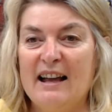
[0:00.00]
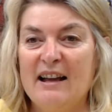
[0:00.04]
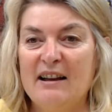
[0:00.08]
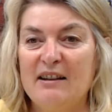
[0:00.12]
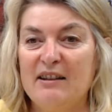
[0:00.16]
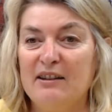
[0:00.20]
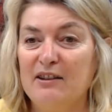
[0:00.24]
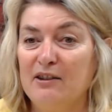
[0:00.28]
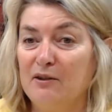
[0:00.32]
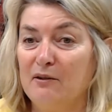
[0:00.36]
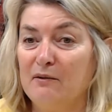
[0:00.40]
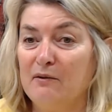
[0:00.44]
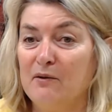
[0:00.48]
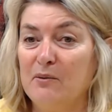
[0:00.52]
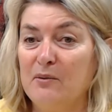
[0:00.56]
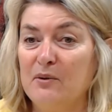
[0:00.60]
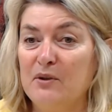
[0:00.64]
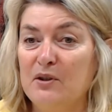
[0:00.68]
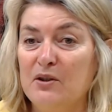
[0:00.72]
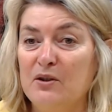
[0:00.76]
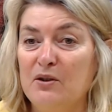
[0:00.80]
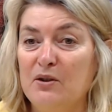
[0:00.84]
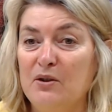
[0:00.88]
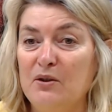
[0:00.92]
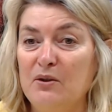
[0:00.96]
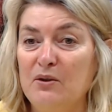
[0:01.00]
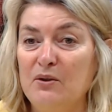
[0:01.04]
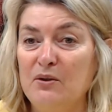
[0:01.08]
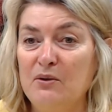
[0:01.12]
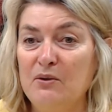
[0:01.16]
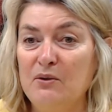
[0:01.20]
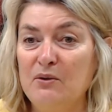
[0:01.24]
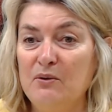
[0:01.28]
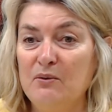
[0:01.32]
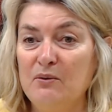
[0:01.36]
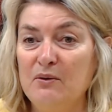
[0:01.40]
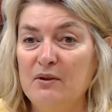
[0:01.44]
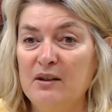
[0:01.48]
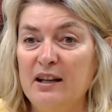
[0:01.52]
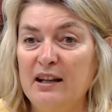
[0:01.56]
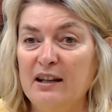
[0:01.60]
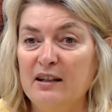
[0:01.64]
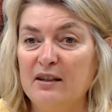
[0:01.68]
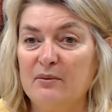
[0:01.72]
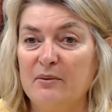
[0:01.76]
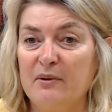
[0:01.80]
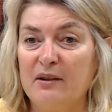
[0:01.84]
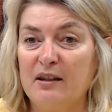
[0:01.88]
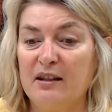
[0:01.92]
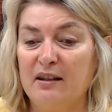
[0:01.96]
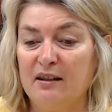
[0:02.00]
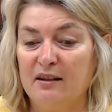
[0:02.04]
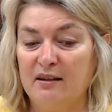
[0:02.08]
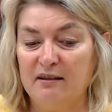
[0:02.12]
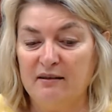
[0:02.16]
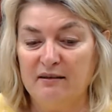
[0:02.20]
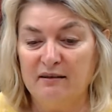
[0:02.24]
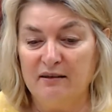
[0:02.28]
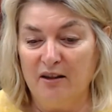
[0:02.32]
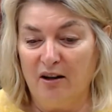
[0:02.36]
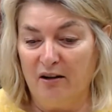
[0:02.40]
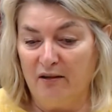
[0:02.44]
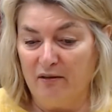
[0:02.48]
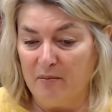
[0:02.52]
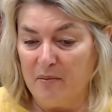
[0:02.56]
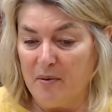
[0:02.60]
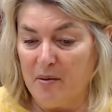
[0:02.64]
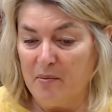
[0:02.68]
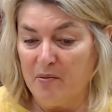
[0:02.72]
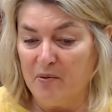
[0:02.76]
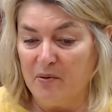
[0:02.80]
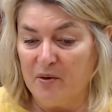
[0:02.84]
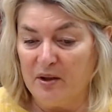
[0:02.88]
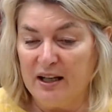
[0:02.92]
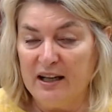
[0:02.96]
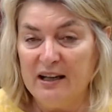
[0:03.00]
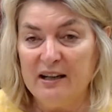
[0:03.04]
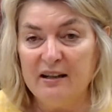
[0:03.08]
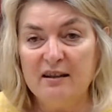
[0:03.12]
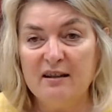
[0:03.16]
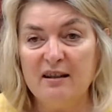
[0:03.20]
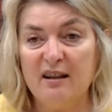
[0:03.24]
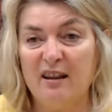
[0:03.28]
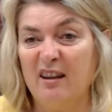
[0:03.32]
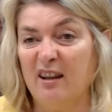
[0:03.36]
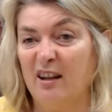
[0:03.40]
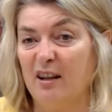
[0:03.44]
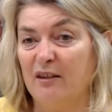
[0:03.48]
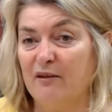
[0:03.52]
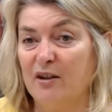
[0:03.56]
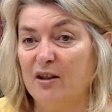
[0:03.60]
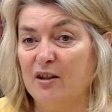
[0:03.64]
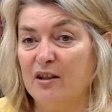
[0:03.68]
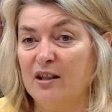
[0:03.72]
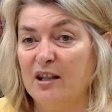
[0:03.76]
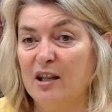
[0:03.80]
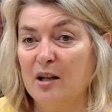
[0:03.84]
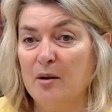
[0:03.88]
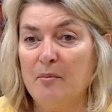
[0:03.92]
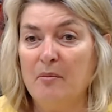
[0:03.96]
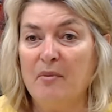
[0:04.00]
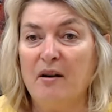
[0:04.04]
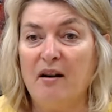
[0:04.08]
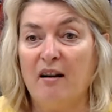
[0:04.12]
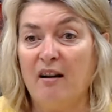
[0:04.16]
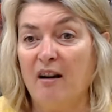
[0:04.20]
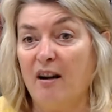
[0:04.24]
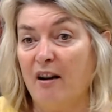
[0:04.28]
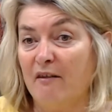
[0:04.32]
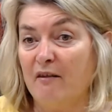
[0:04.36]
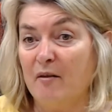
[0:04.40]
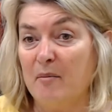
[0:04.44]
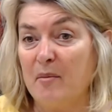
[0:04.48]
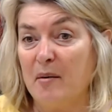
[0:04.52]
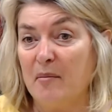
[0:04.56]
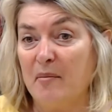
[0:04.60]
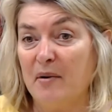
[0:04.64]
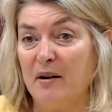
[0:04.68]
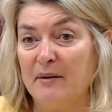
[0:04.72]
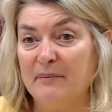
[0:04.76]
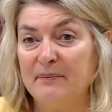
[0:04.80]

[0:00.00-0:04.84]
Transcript: Look forward to next week. Can't remember what it is. I think I wrote it down, but I can't remember.